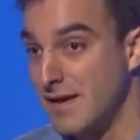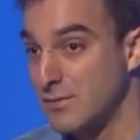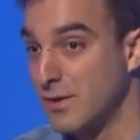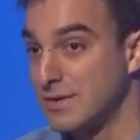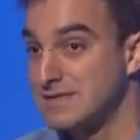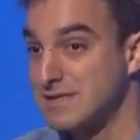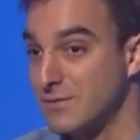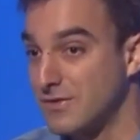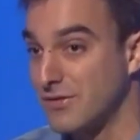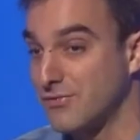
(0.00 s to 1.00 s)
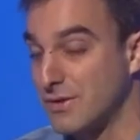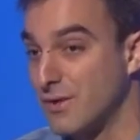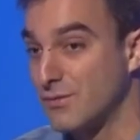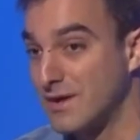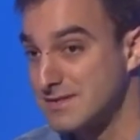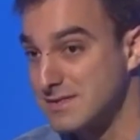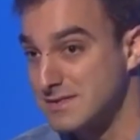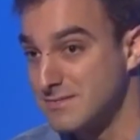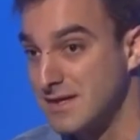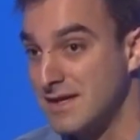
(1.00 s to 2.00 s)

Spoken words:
I mean, what we see with the 311 system